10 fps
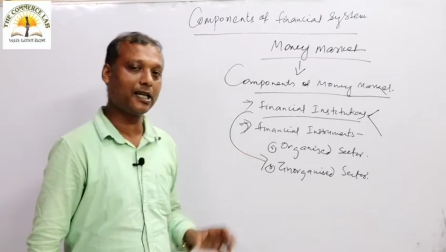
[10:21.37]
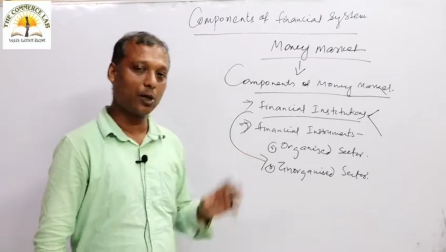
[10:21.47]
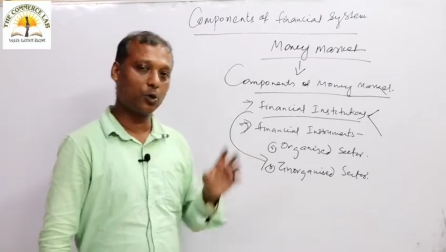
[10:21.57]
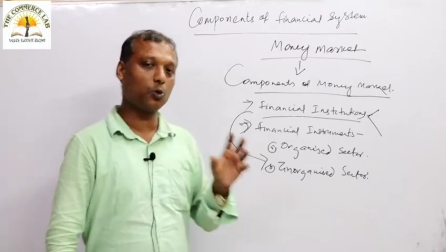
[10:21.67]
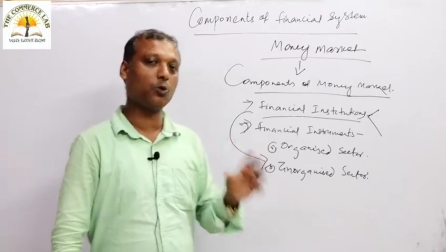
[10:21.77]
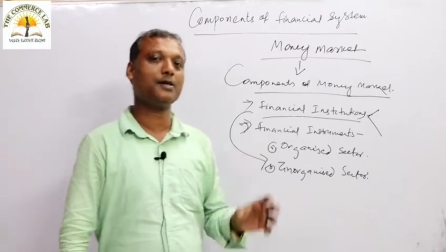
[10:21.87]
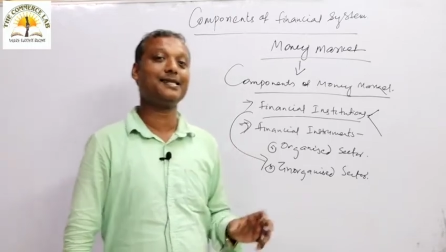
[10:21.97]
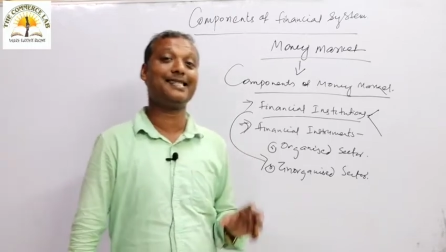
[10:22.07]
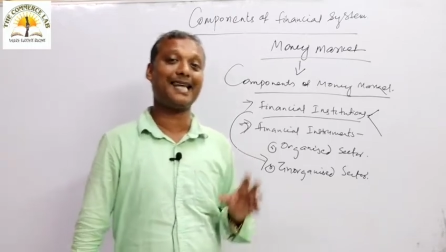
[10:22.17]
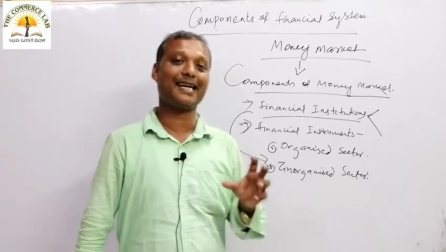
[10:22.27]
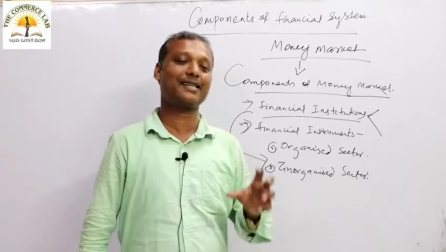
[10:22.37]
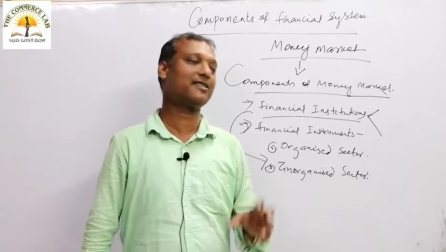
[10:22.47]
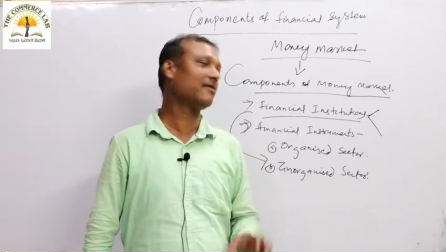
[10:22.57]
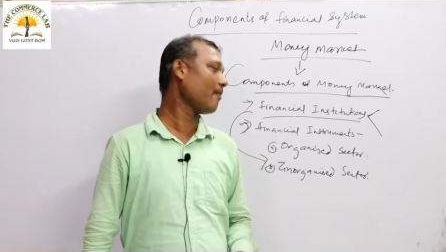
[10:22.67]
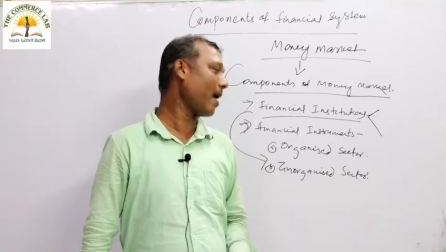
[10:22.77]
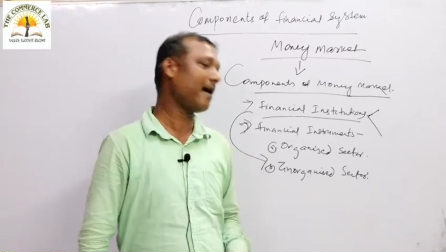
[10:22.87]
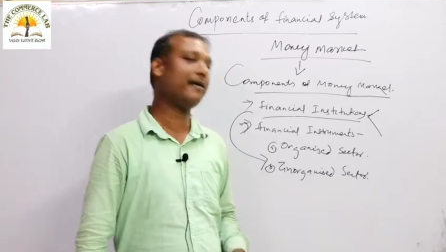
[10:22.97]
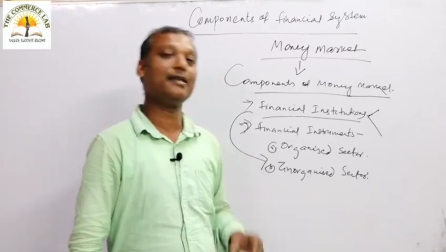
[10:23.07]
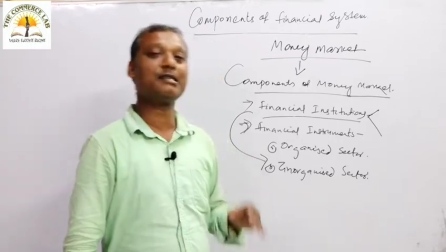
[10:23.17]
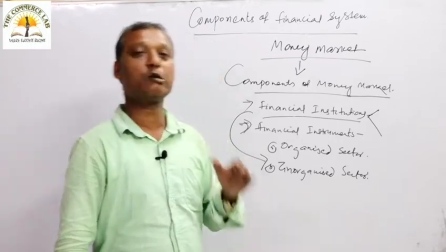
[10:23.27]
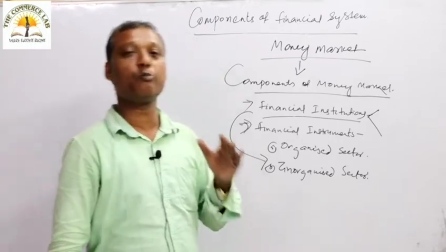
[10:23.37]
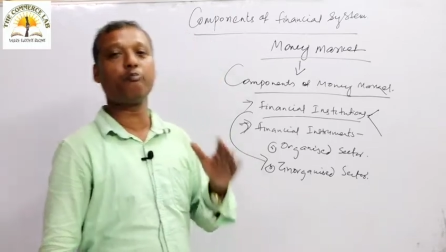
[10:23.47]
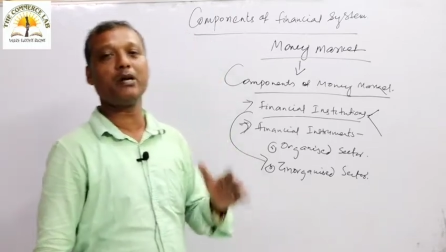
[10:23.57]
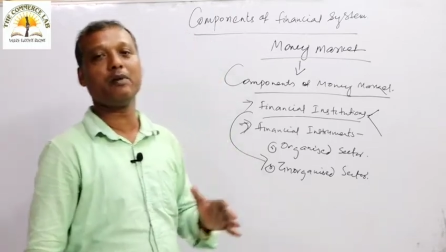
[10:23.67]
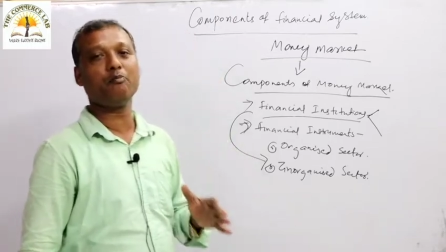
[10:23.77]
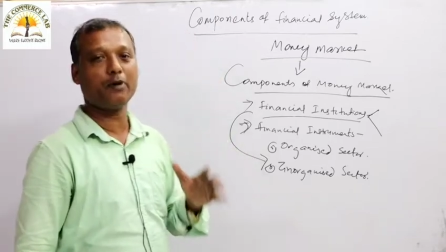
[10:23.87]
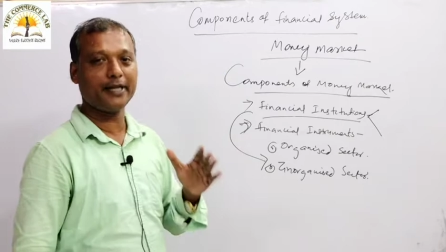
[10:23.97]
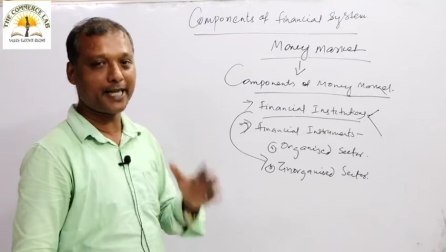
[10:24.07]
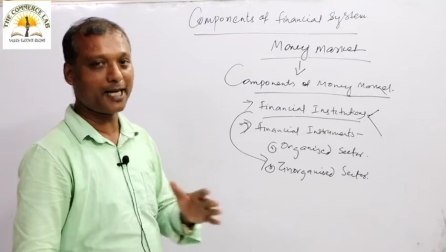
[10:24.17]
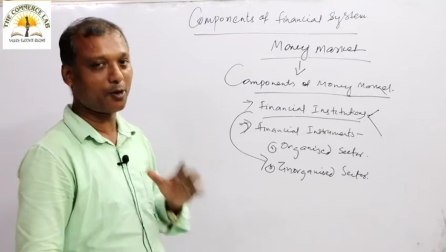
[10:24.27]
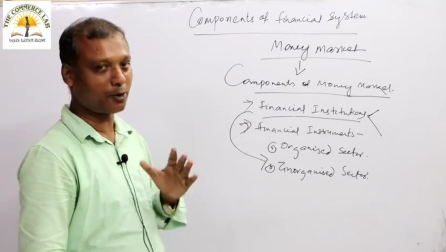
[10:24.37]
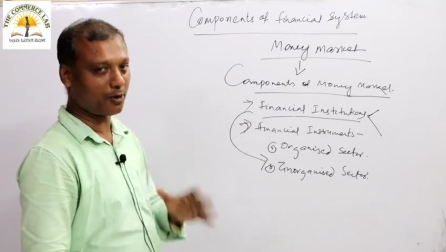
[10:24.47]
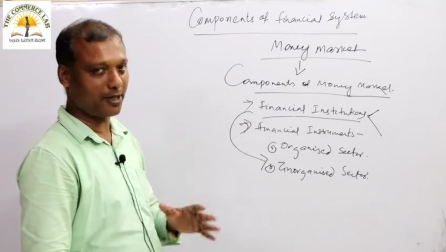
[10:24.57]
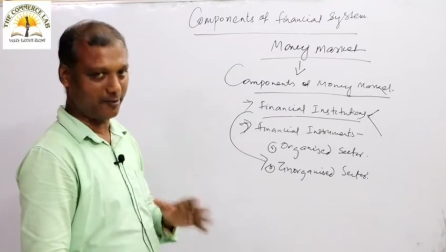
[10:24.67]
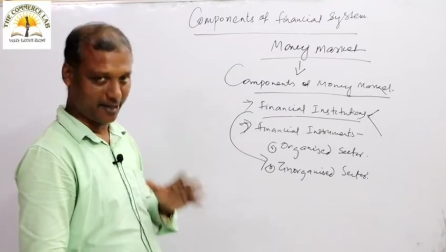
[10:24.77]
controlled, checked by the Supreme Monetary Authority.